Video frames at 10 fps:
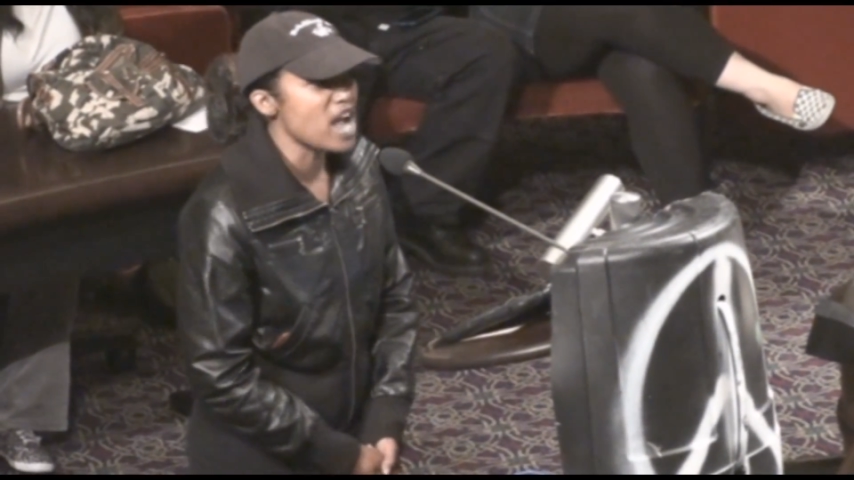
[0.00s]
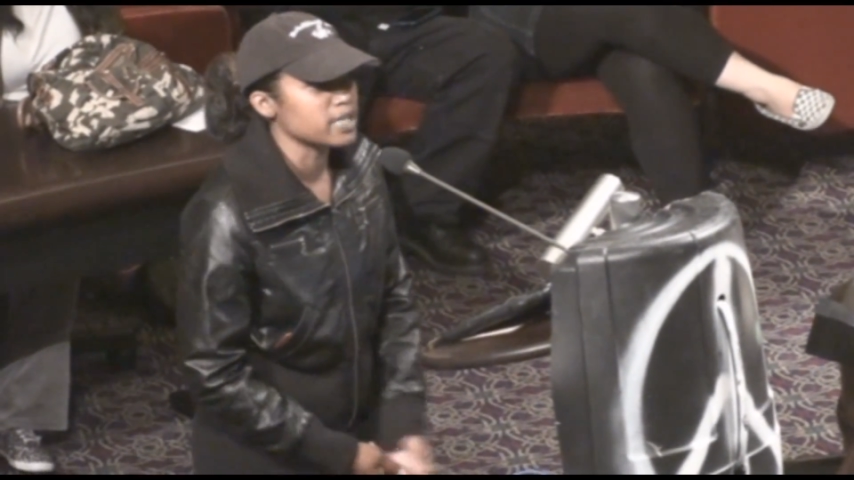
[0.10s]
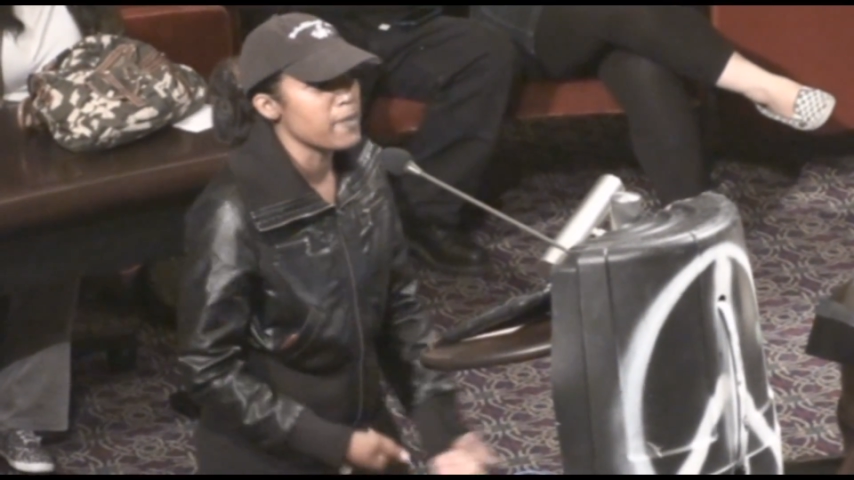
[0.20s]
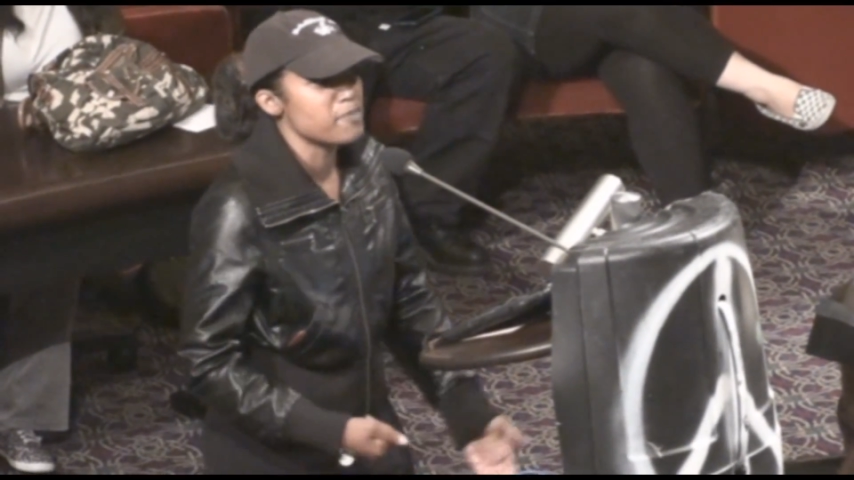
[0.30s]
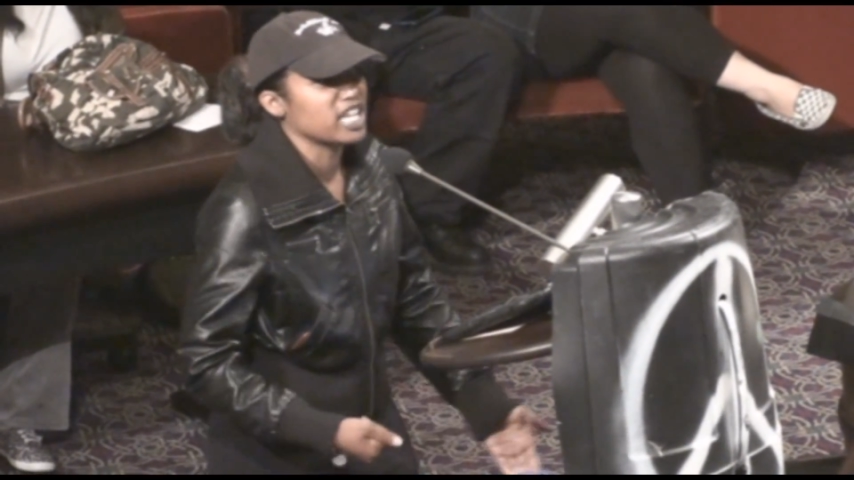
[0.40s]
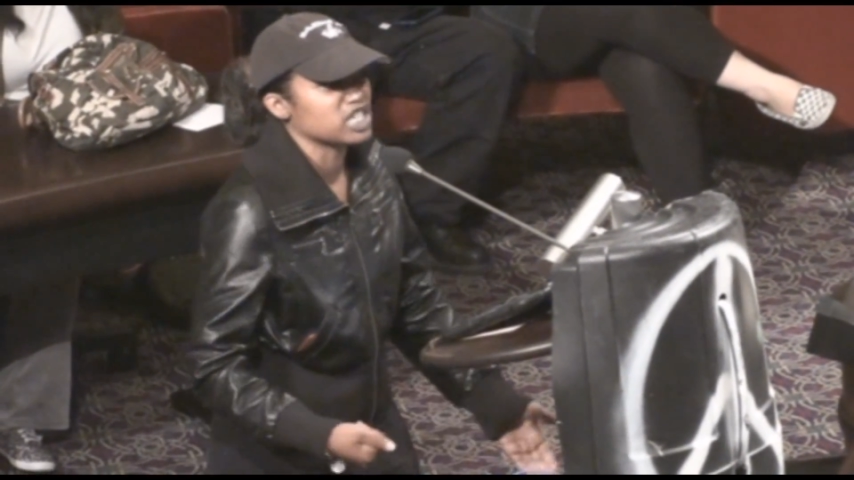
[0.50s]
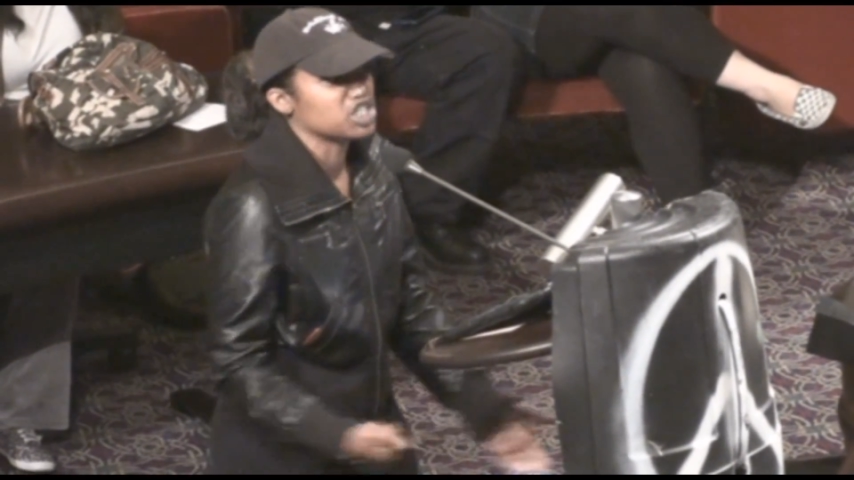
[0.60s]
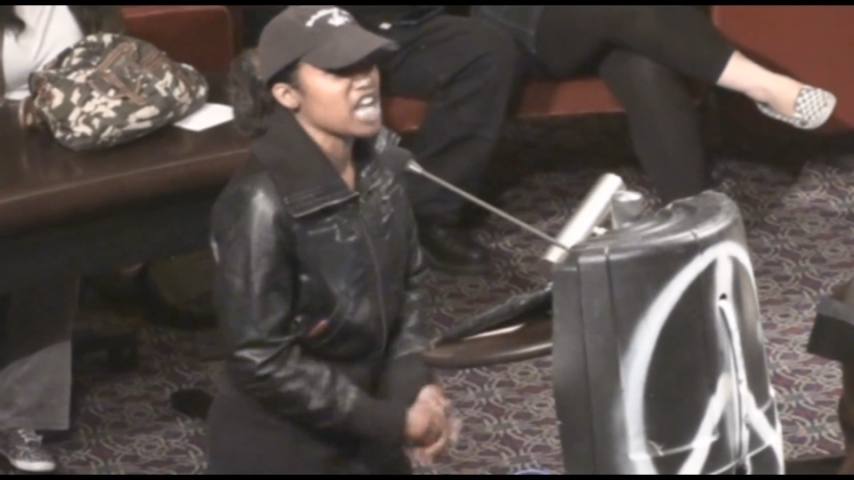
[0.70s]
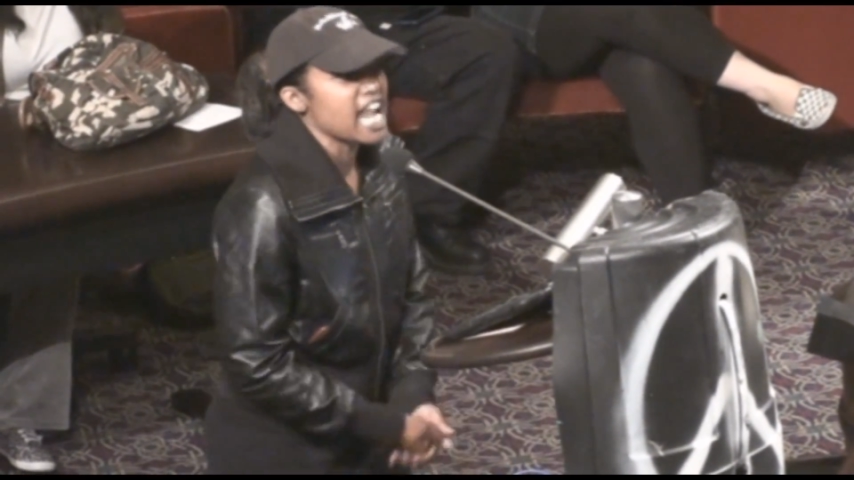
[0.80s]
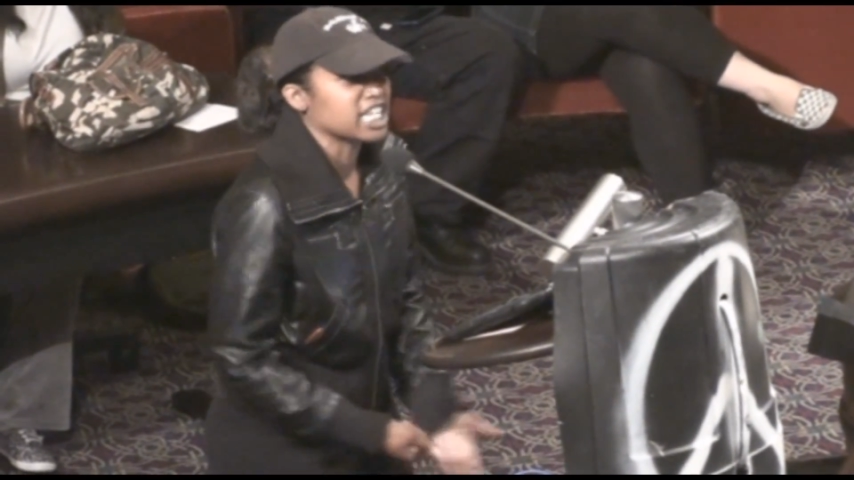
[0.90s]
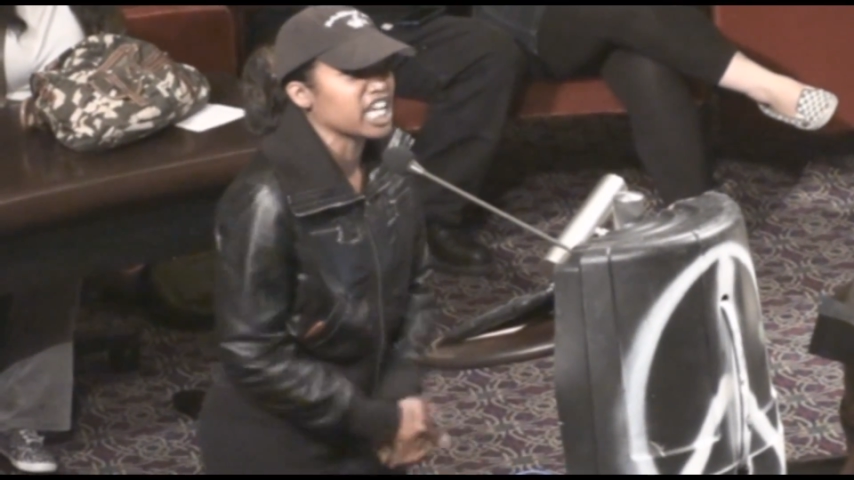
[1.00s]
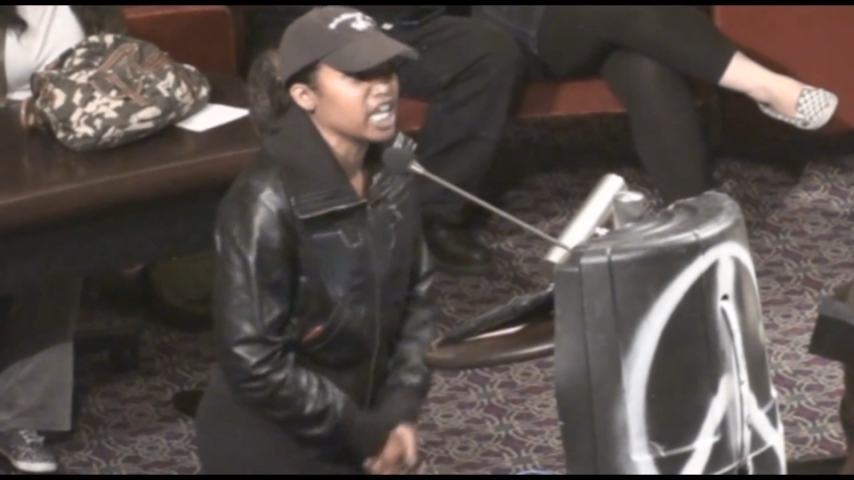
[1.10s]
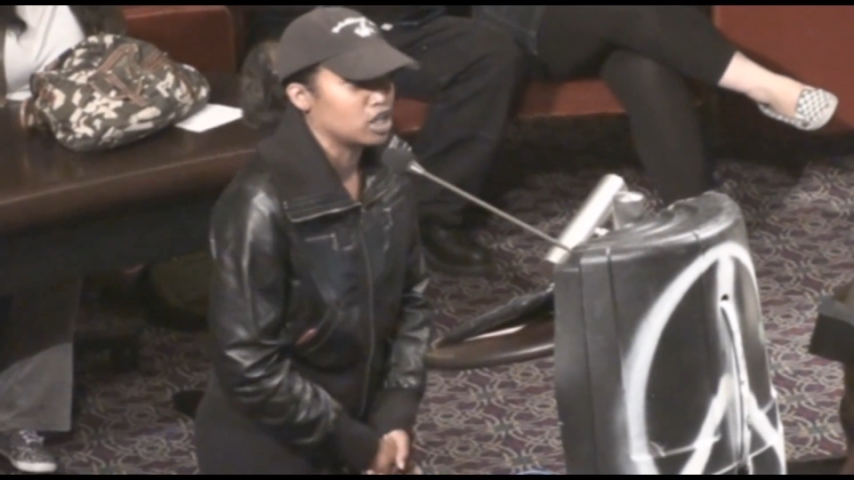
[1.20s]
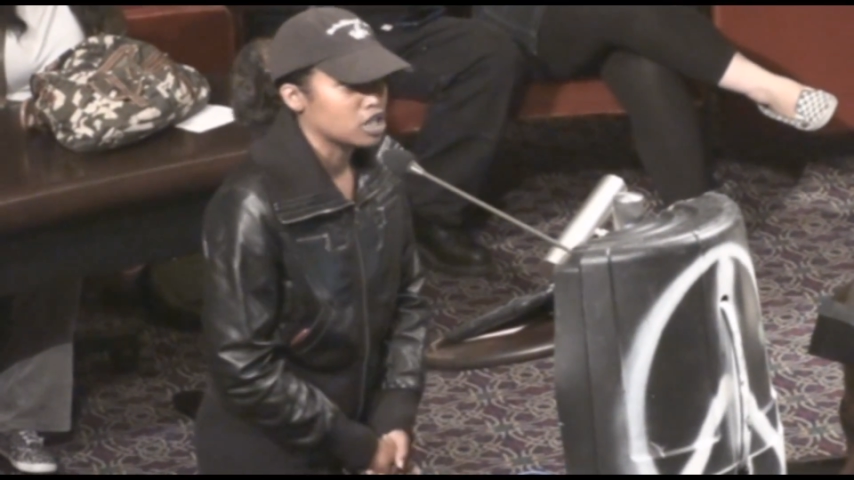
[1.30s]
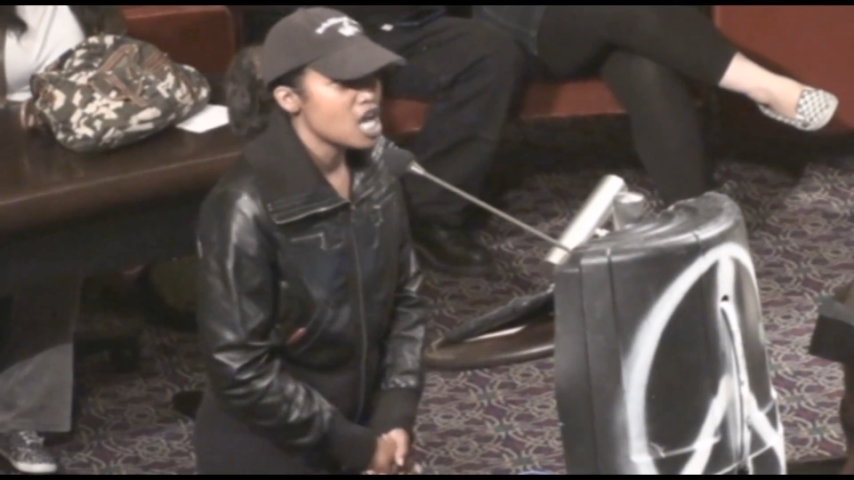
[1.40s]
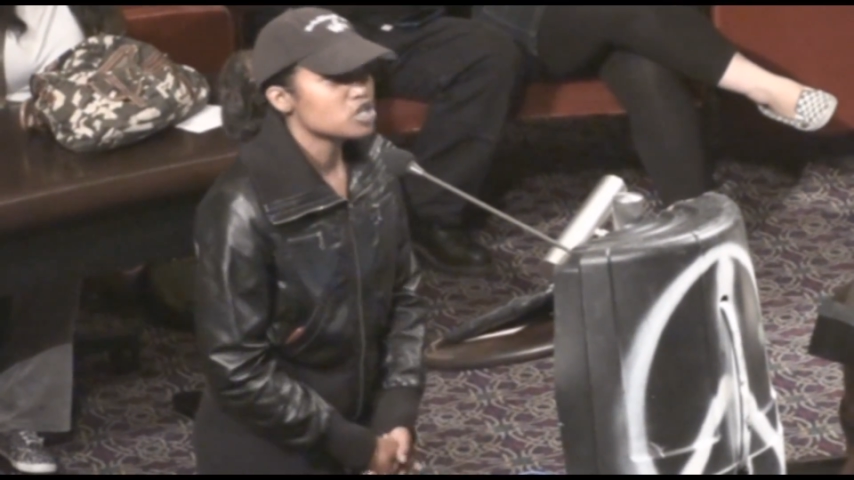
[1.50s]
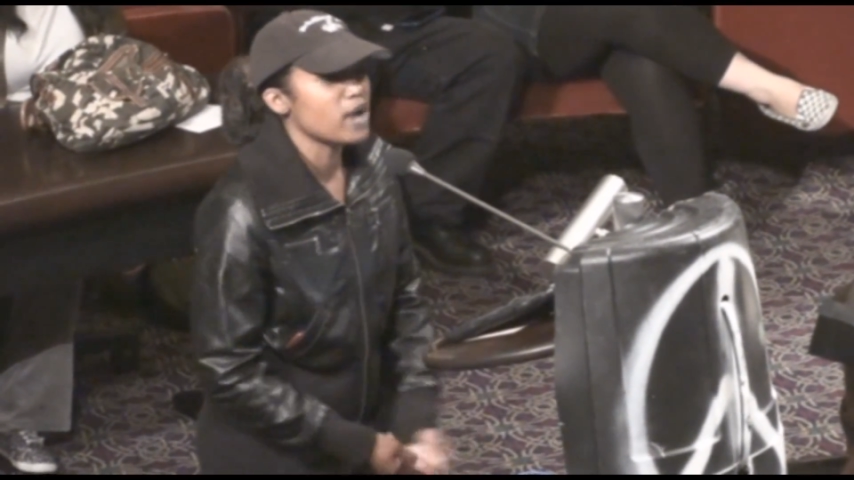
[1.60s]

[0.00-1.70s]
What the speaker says: watching people get shot and killed,